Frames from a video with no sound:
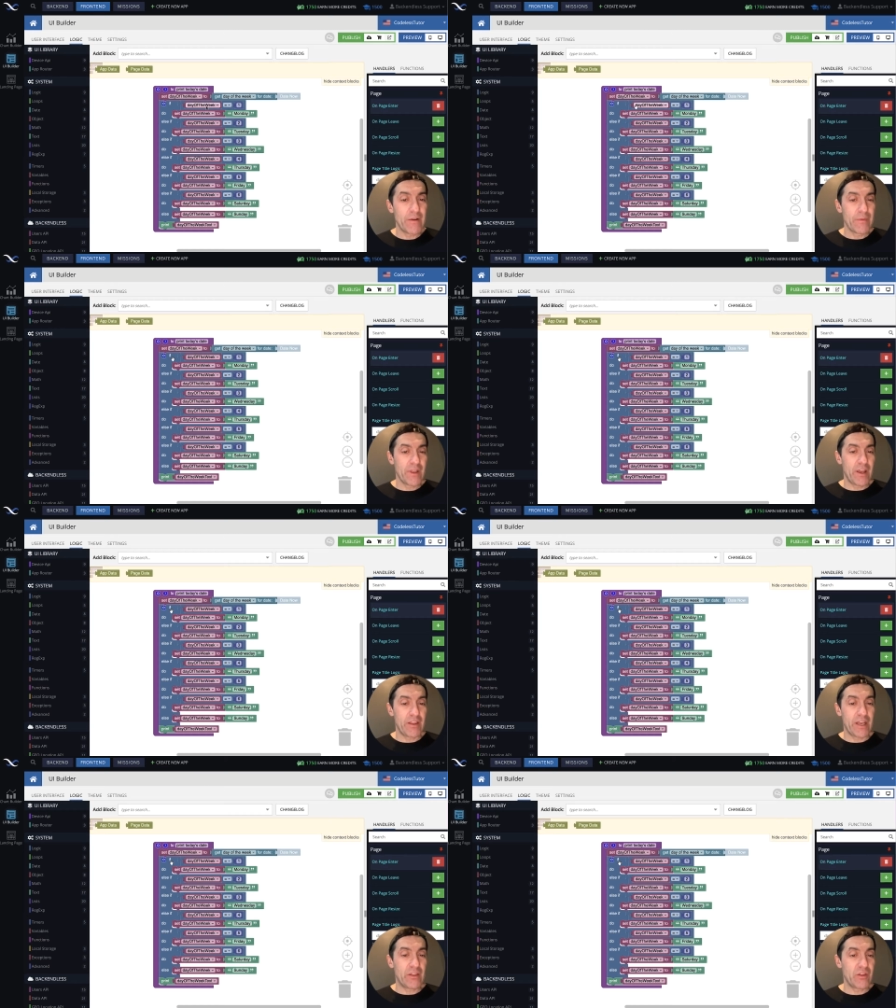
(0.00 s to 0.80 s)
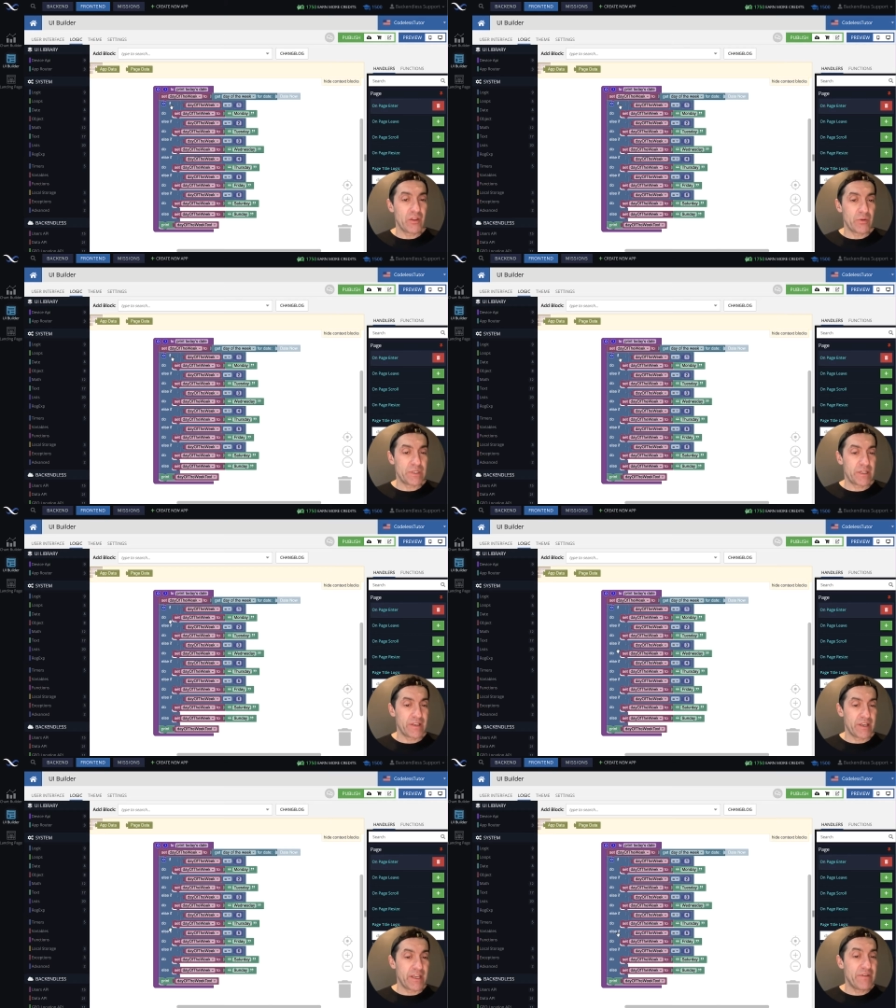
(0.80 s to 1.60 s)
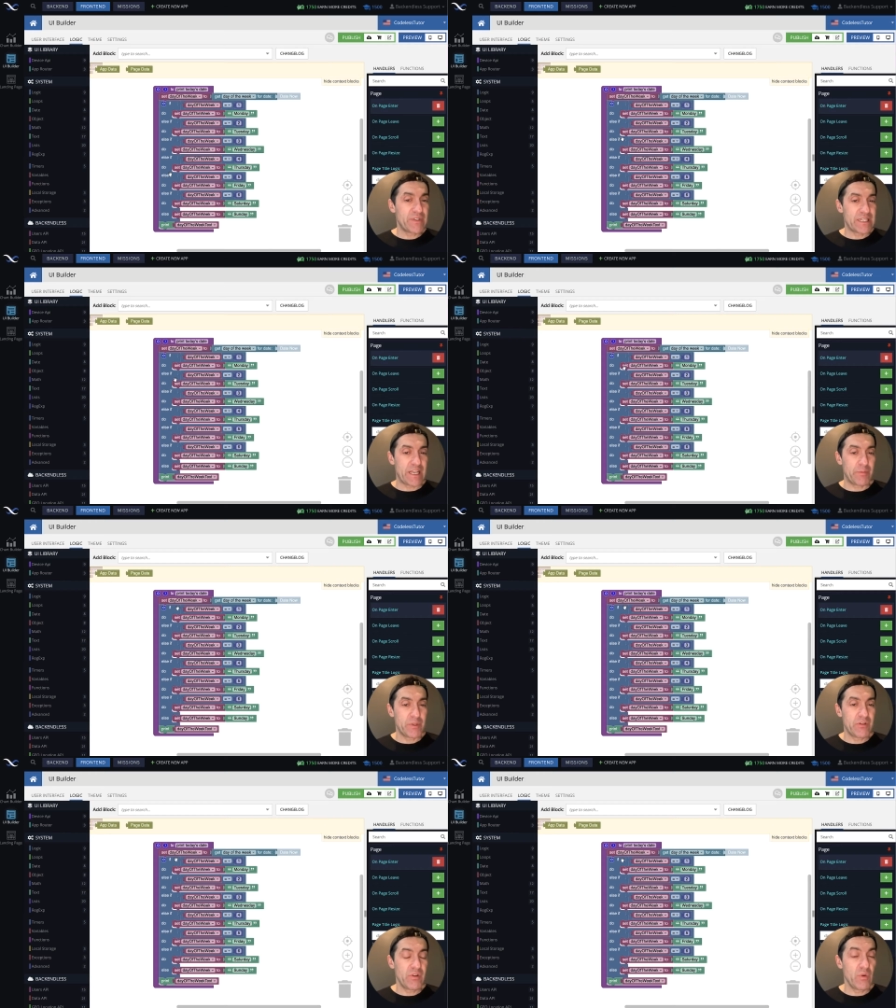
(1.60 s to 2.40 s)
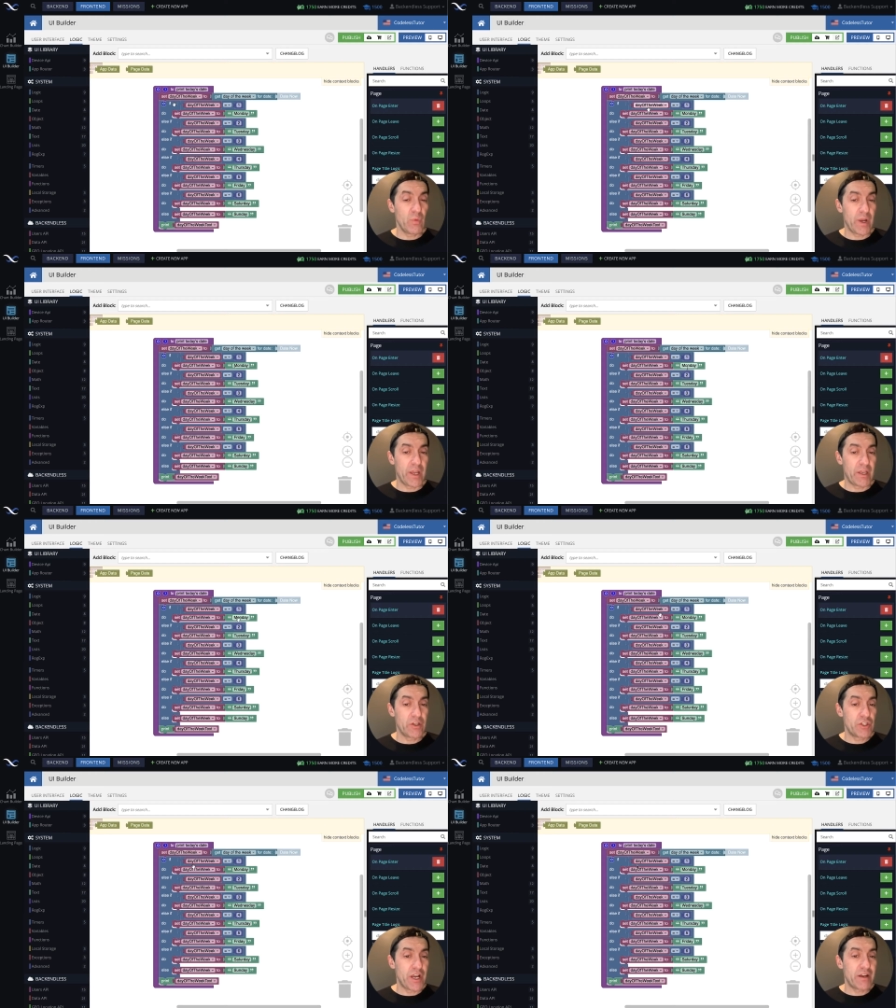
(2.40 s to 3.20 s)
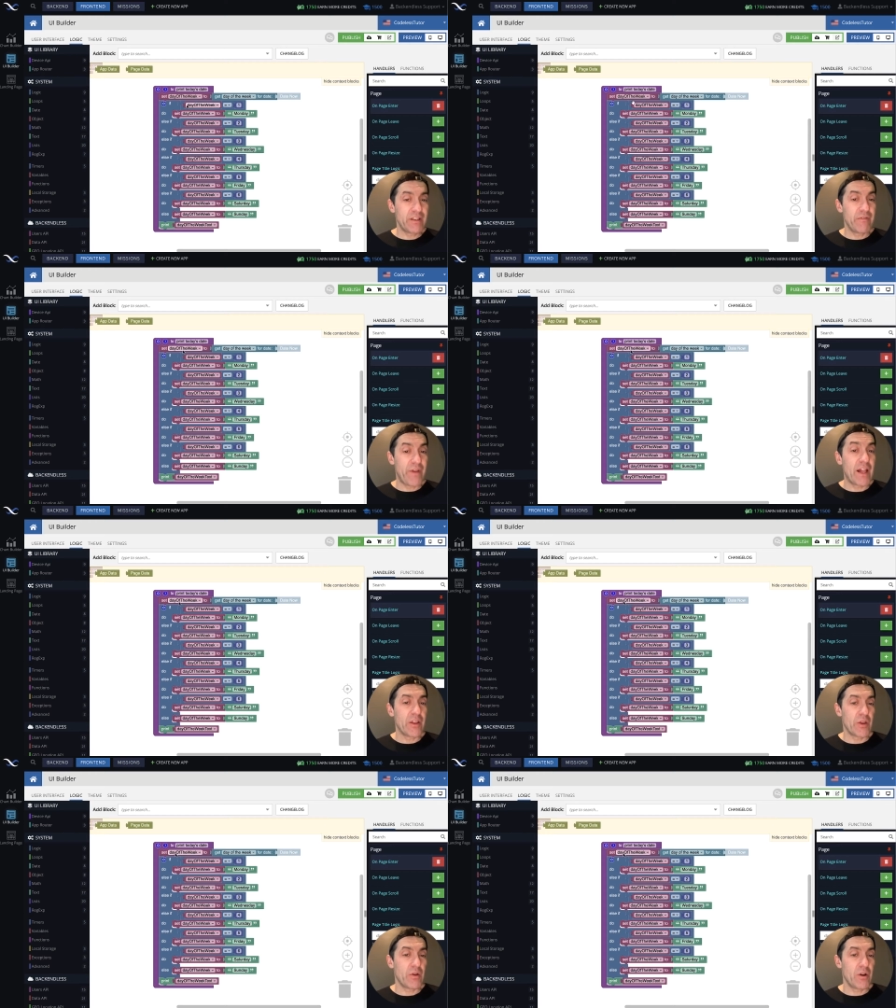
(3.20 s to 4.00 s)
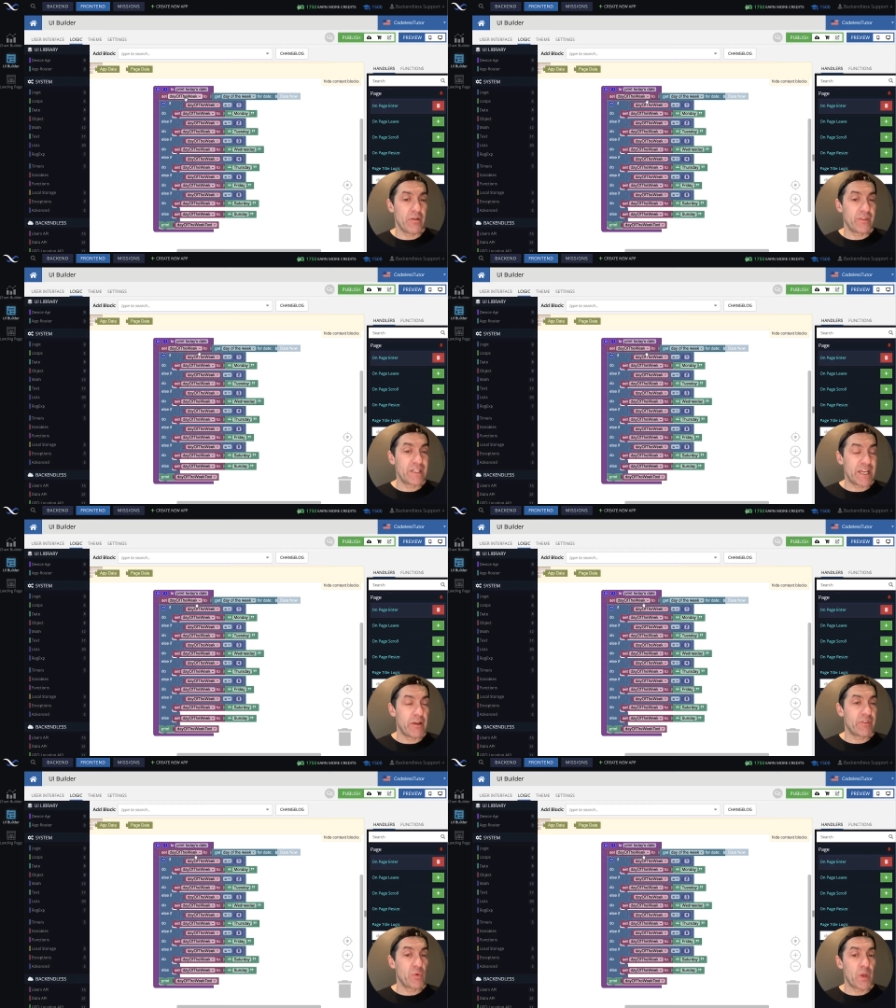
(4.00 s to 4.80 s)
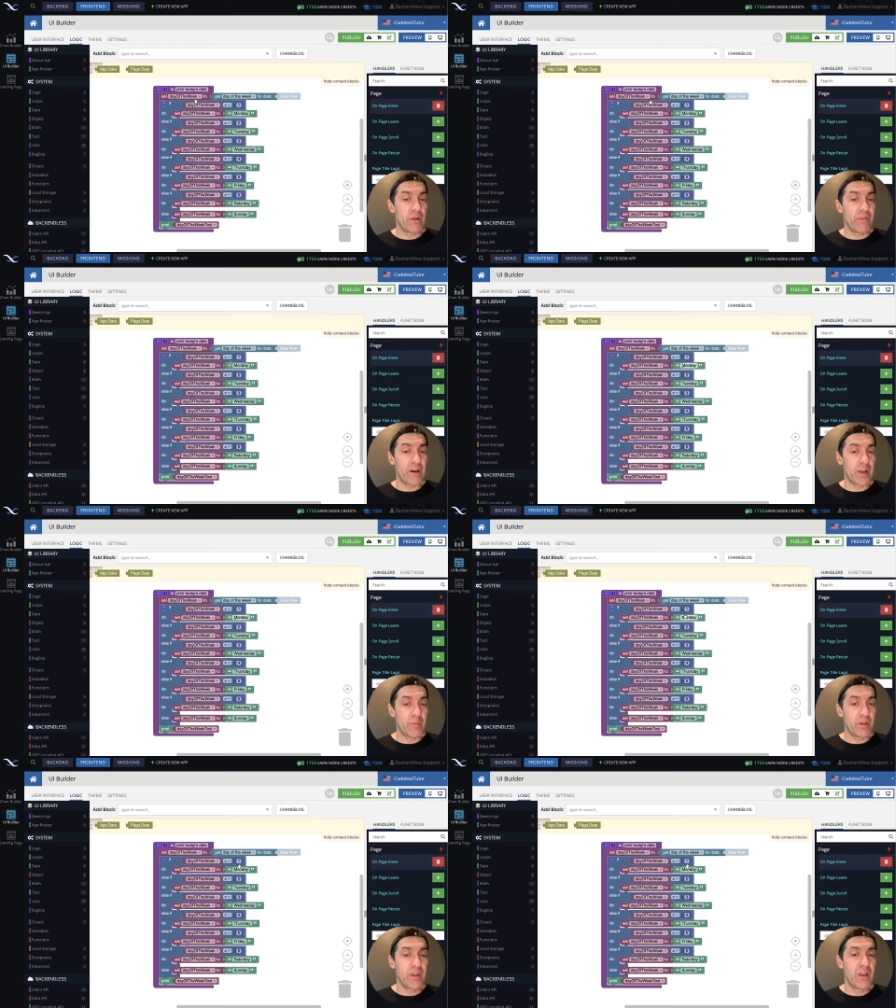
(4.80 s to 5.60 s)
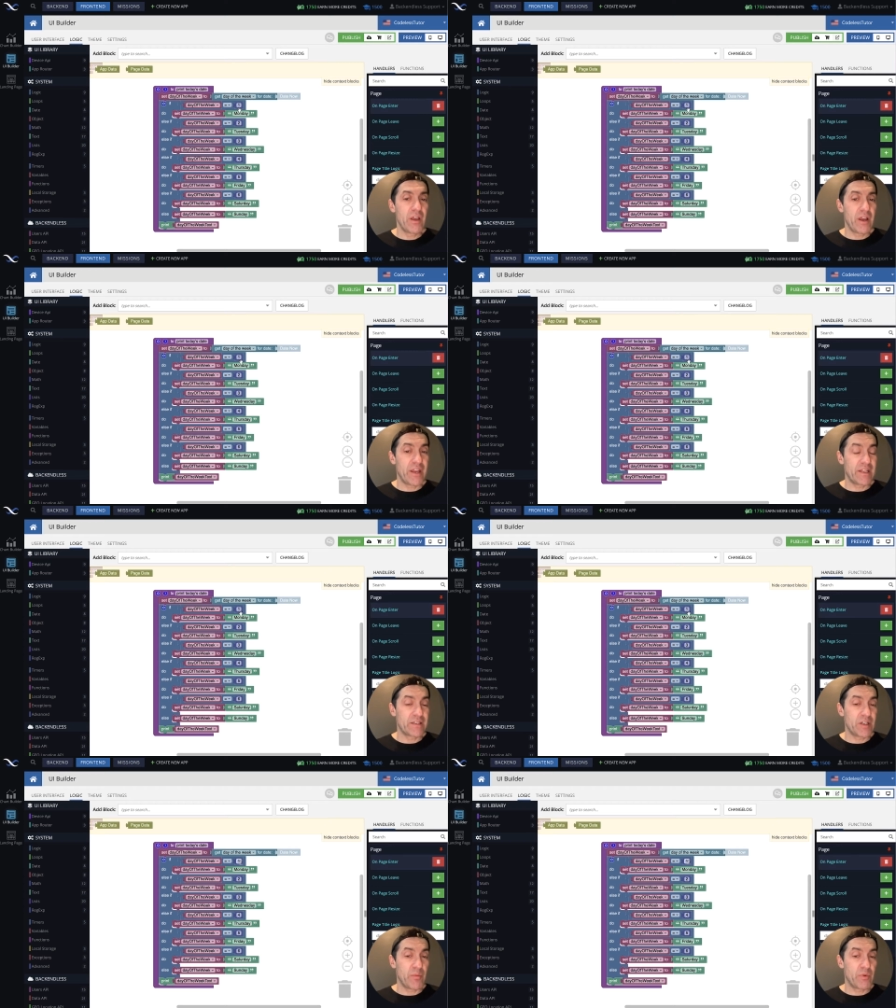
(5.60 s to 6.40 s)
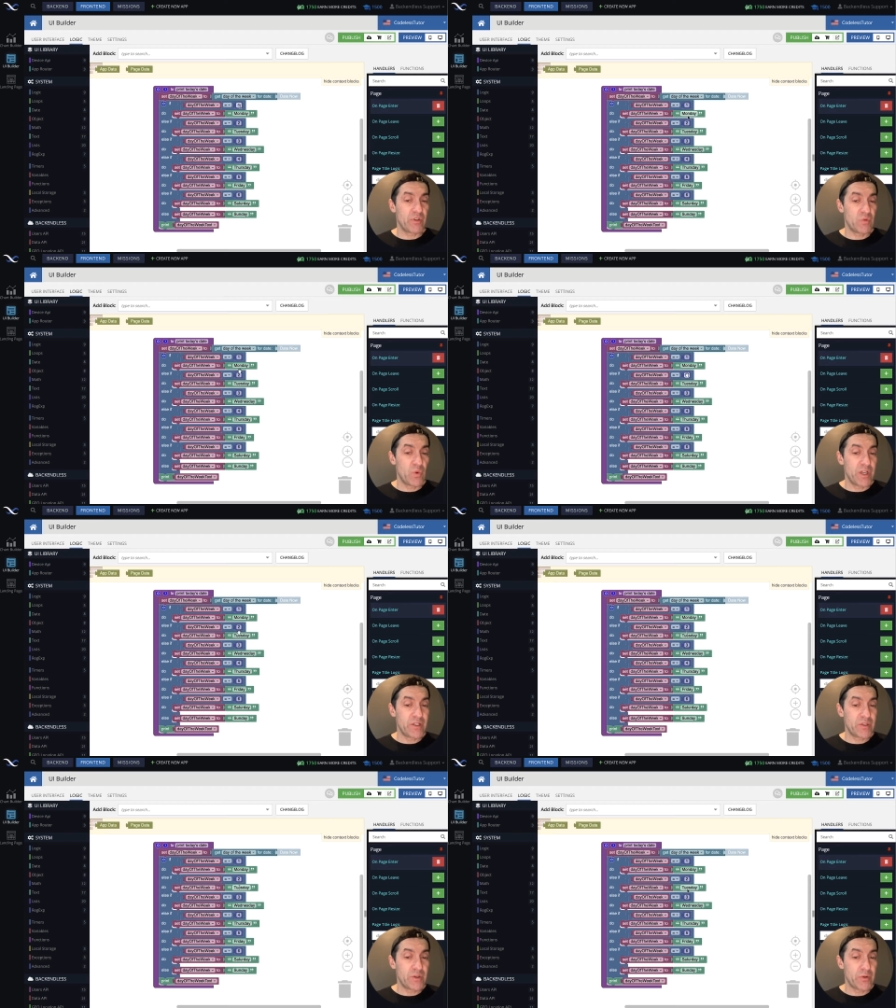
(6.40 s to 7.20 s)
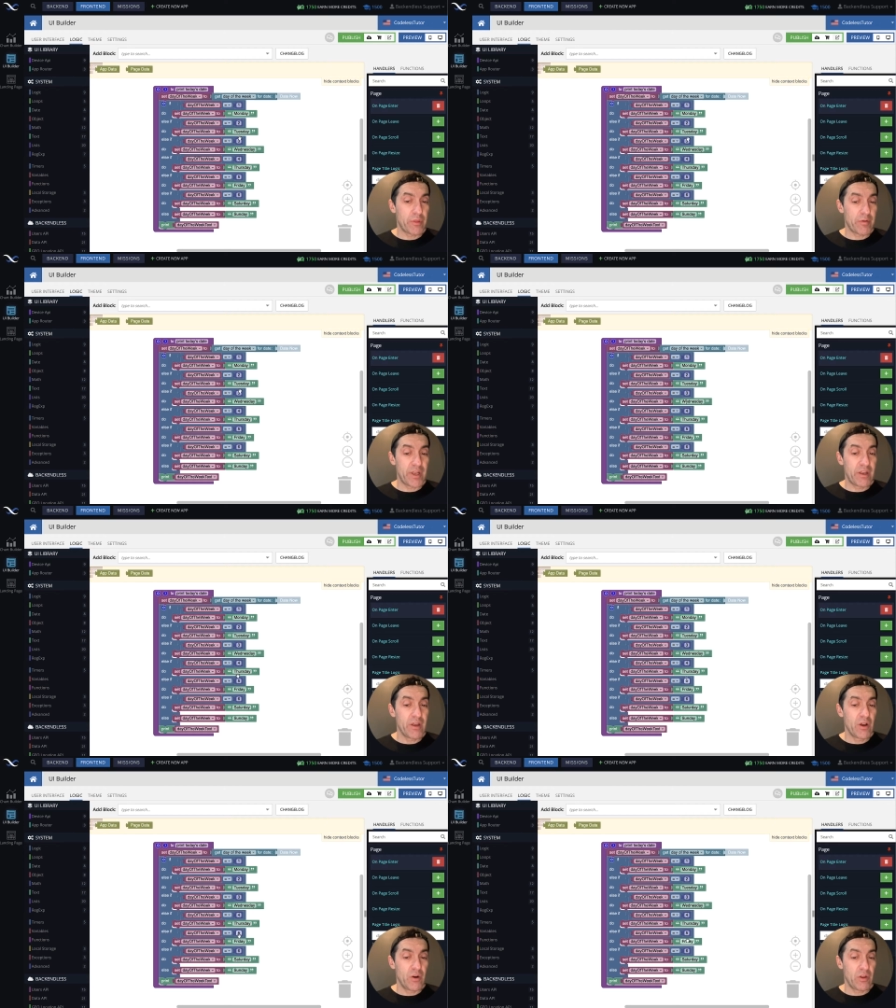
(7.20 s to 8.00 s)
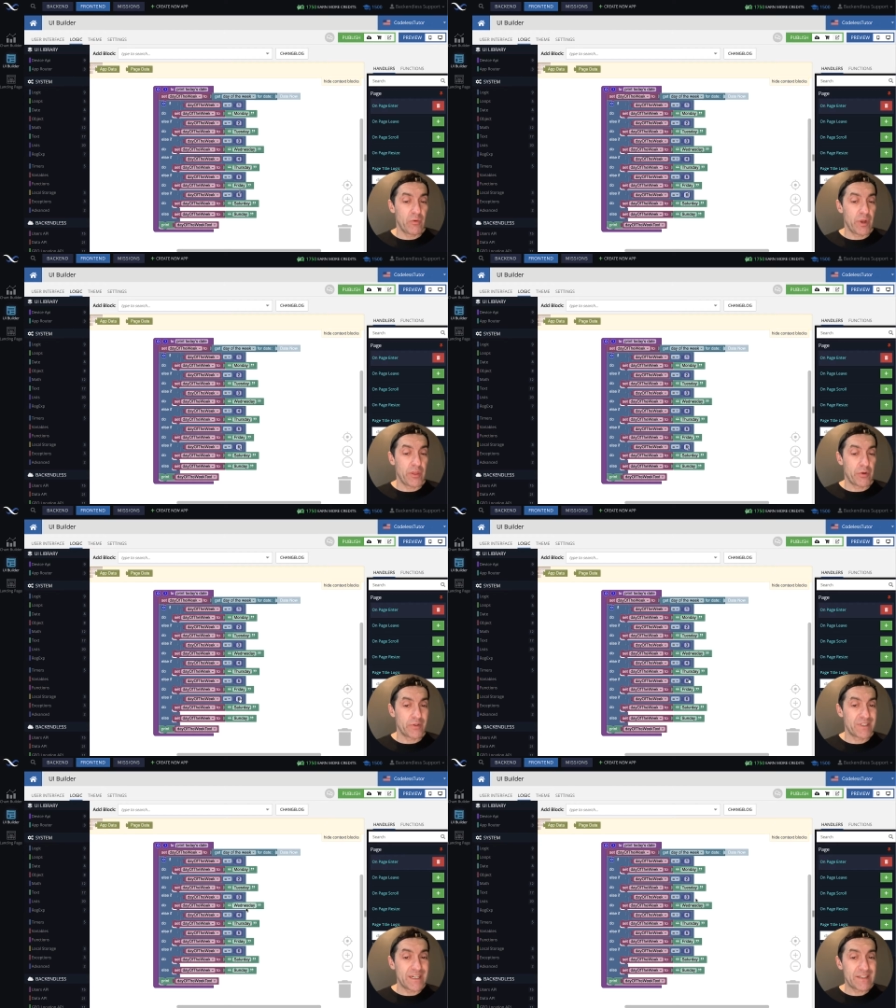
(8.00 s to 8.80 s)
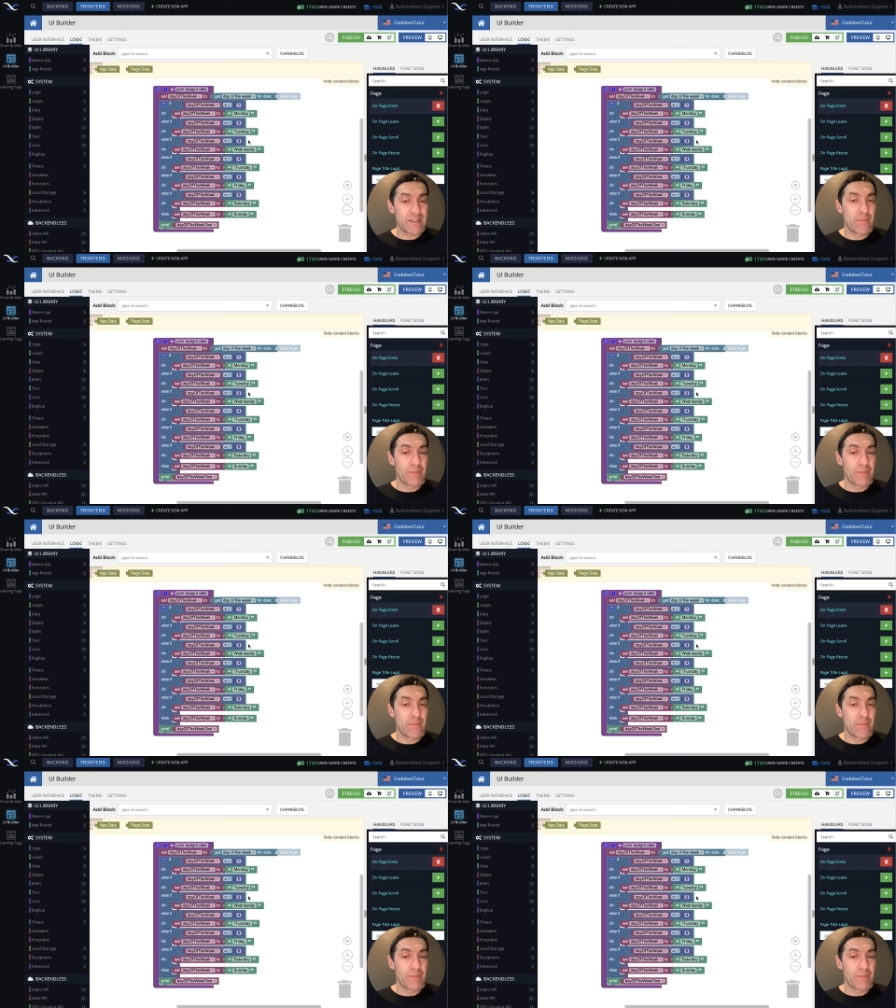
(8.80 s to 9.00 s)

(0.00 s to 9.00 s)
And then using the if statement, we check the value of the day of the week variable against numbers 1, 2, 3, all the way through 6.